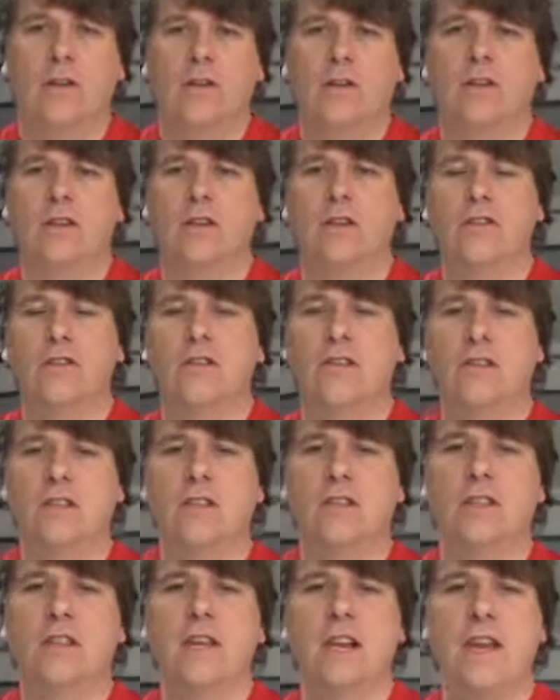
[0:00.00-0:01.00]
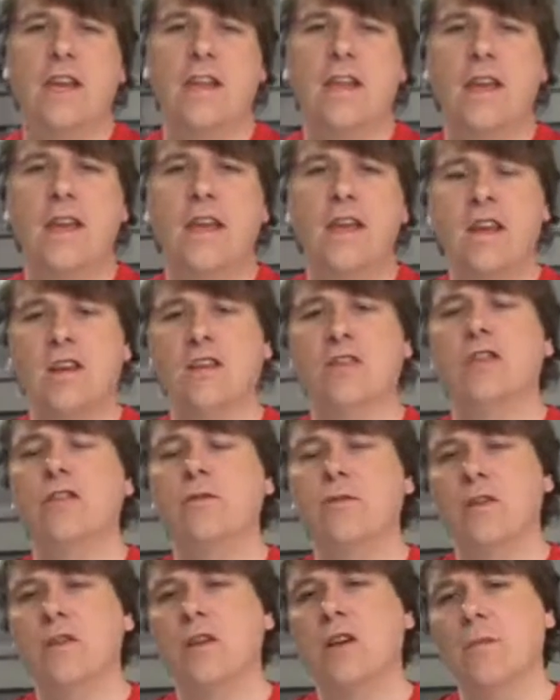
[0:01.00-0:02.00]
So as you can see, the
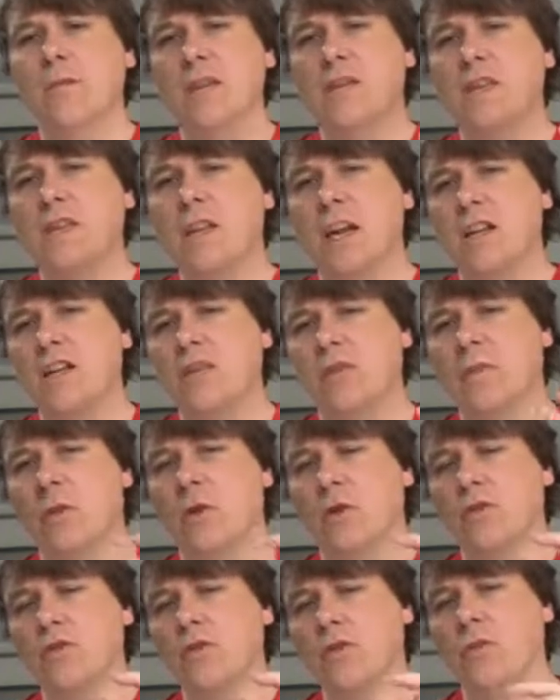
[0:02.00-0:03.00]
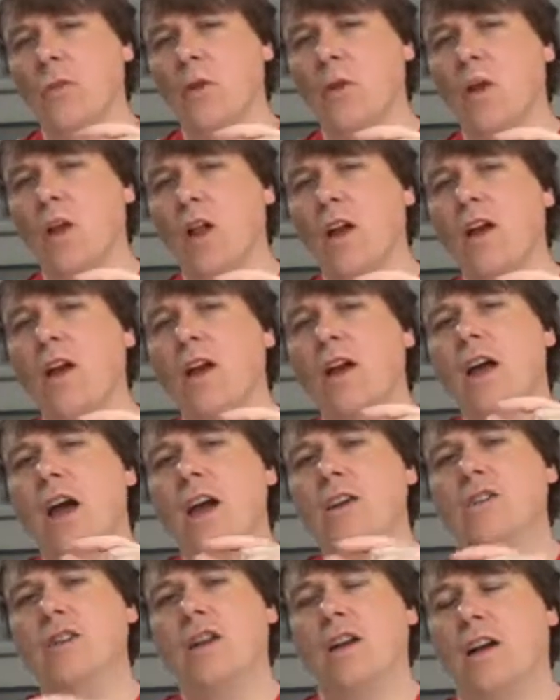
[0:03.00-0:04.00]
consumer surplus is getting smaller and smaller
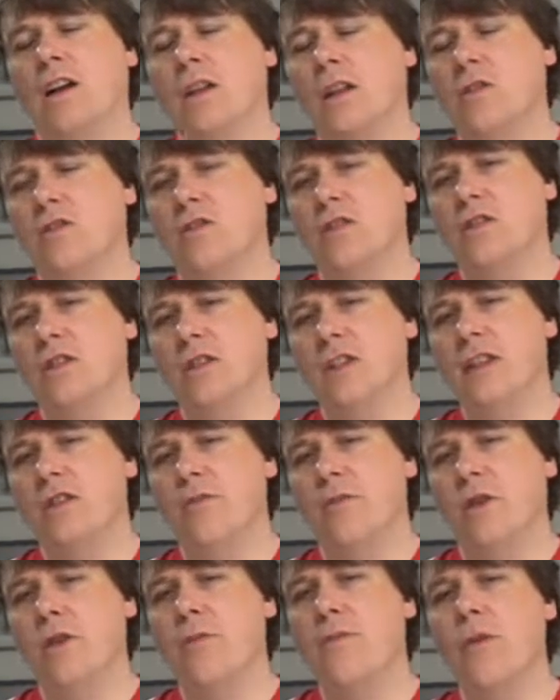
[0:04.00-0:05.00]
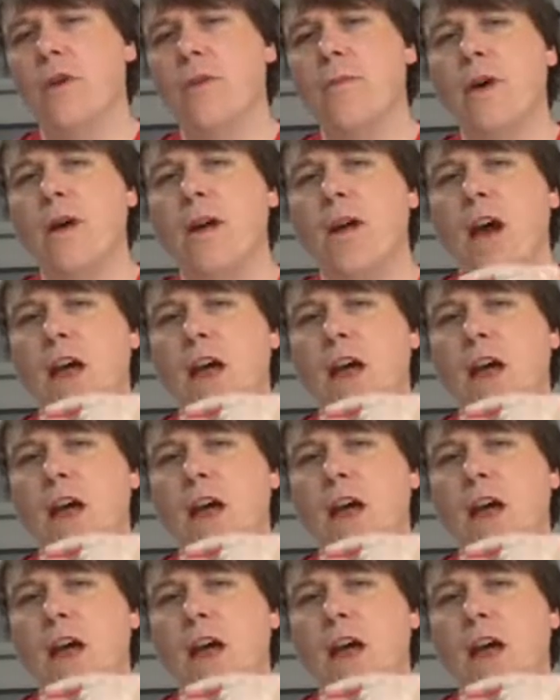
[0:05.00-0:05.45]
as you get closer to the equilibrium.